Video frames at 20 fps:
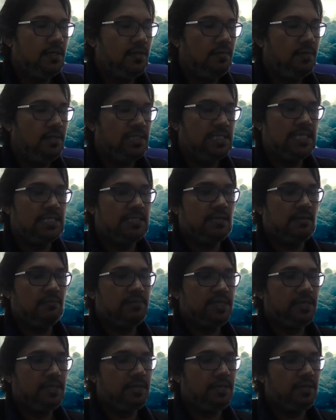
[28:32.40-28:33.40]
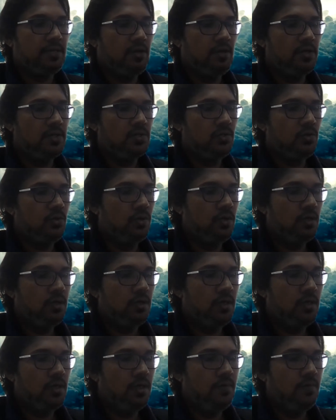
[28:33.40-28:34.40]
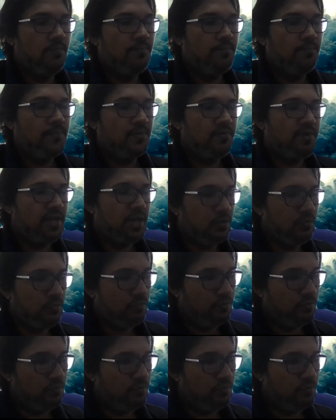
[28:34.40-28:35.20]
because there's a subject matter also uh, we had to